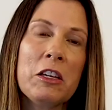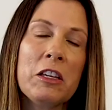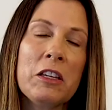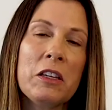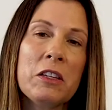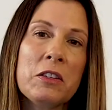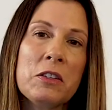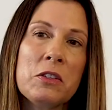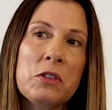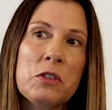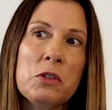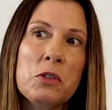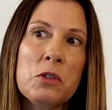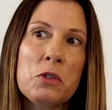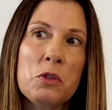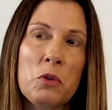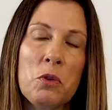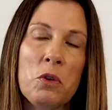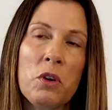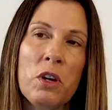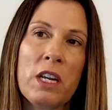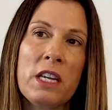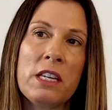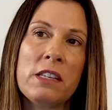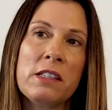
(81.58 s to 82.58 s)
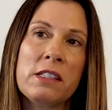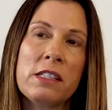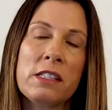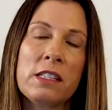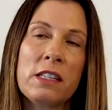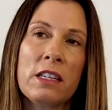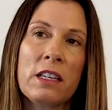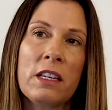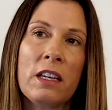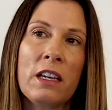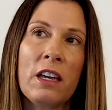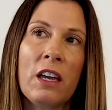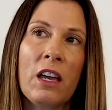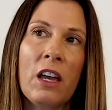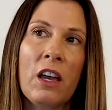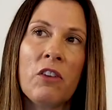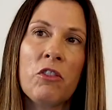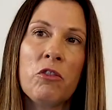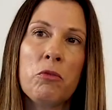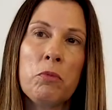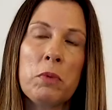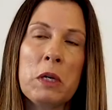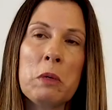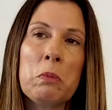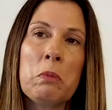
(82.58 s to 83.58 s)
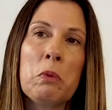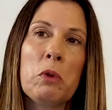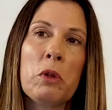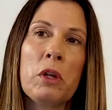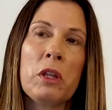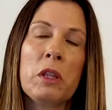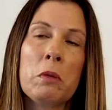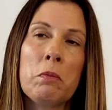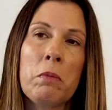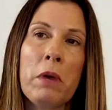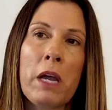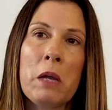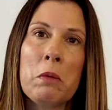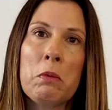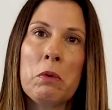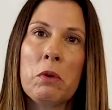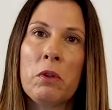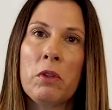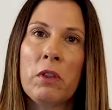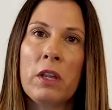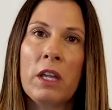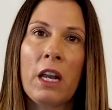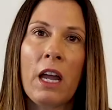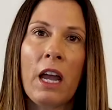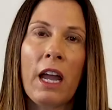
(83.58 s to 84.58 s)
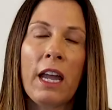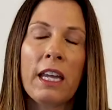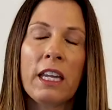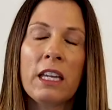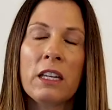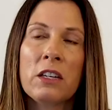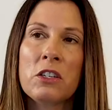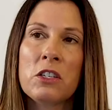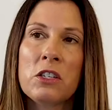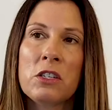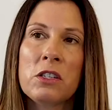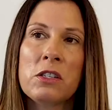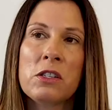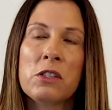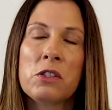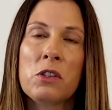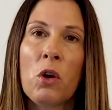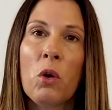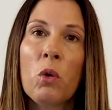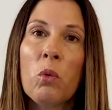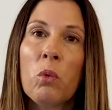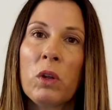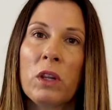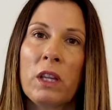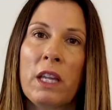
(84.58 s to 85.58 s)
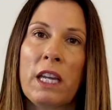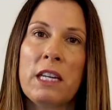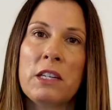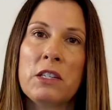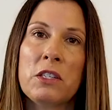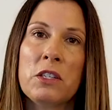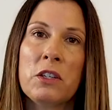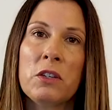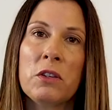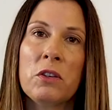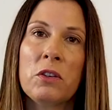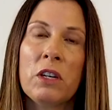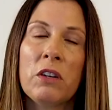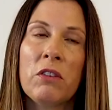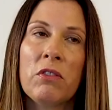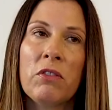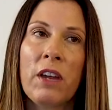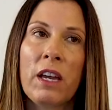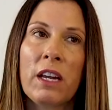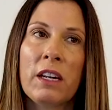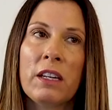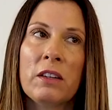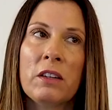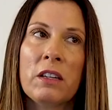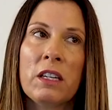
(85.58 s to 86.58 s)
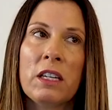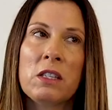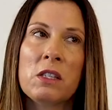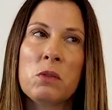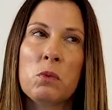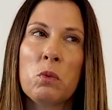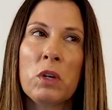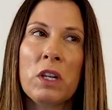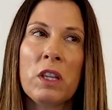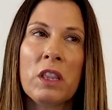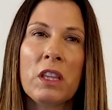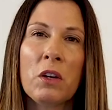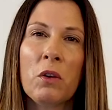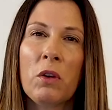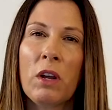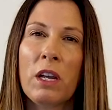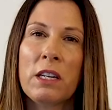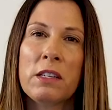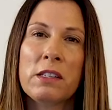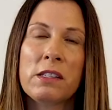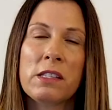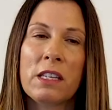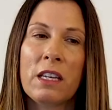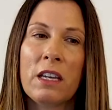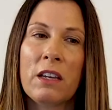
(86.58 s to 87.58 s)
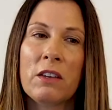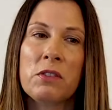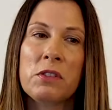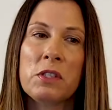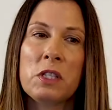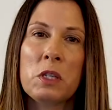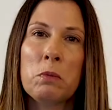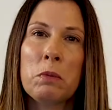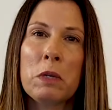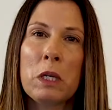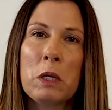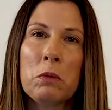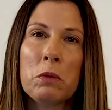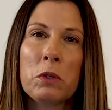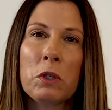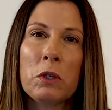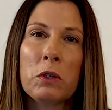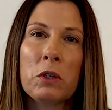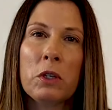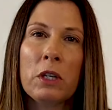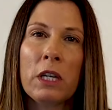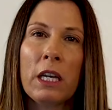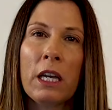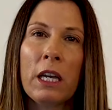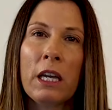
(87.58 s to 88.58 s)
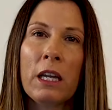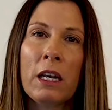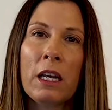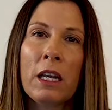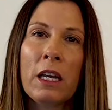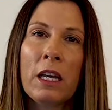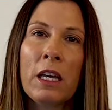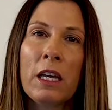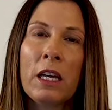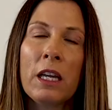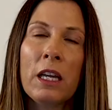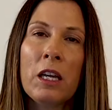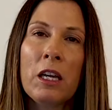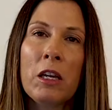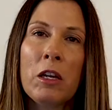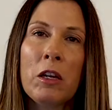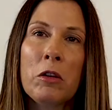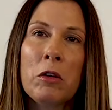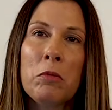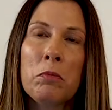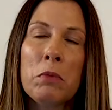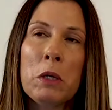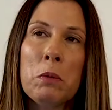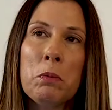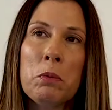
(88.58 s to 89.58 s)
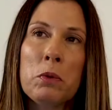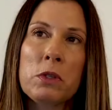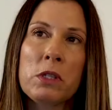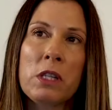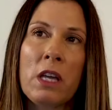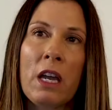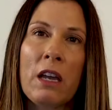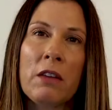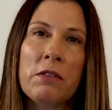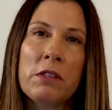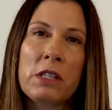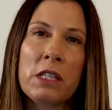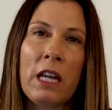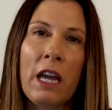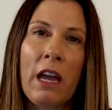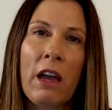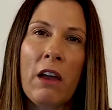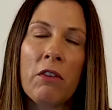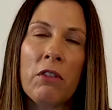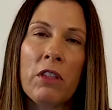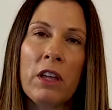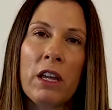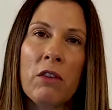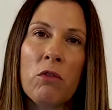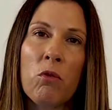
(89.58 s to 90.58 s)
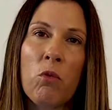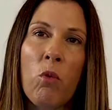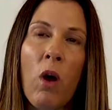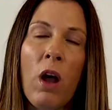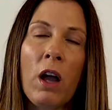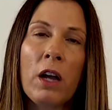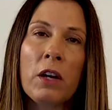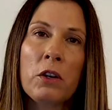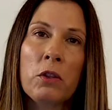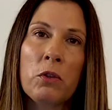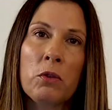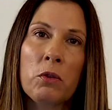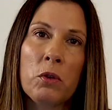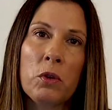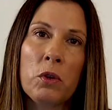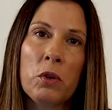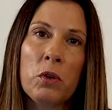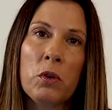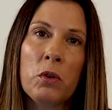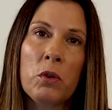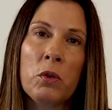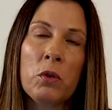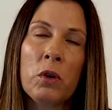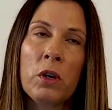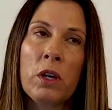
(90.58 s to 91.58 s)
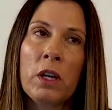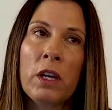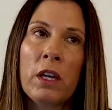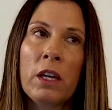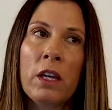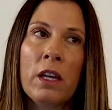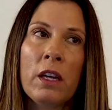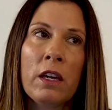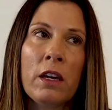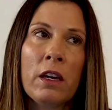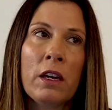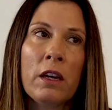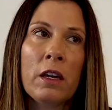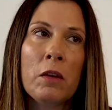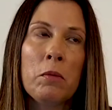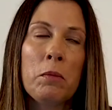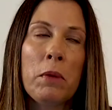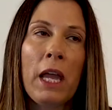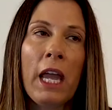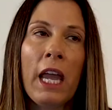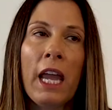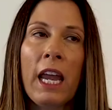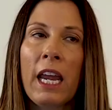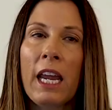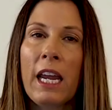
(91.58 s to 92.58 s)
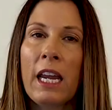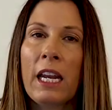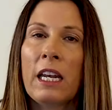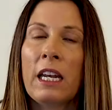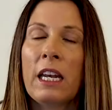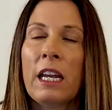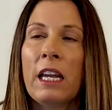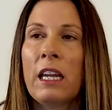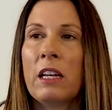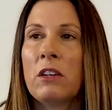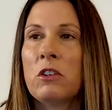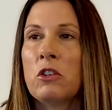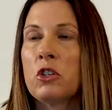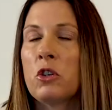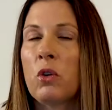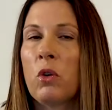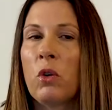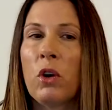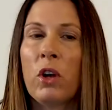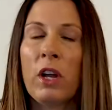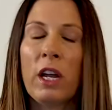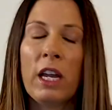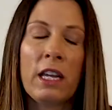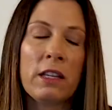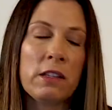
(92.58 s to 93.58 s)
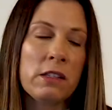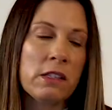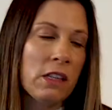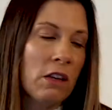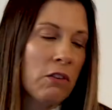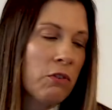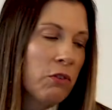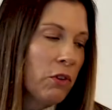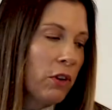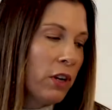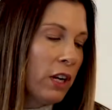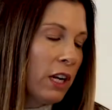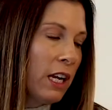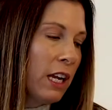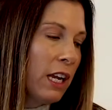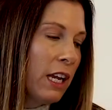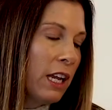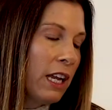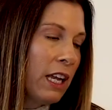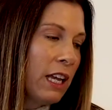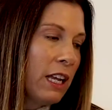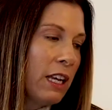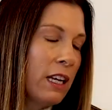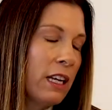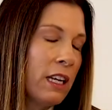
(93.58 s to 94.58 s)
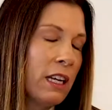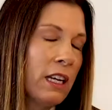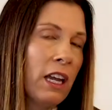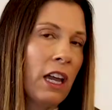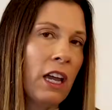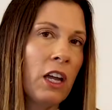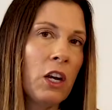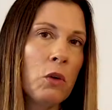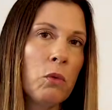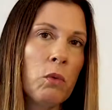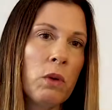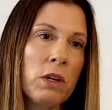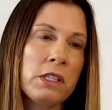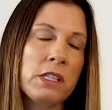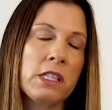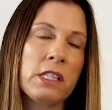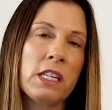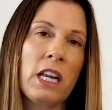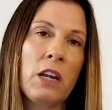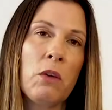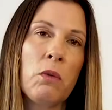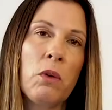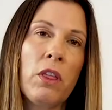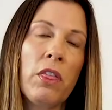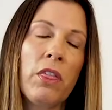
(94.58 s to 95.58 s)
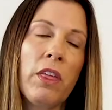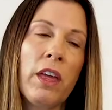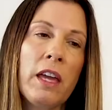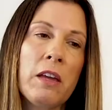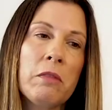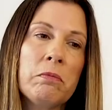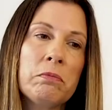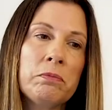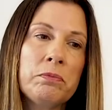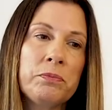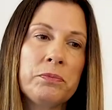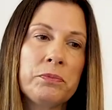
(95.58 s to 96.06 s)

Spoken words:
stories of people in the Bible that I can just so relate to. In fact, it's one of the greatest gifts to be able to look at people's lives and how they've walked through pain and joy and suffering and kind of resonate with them.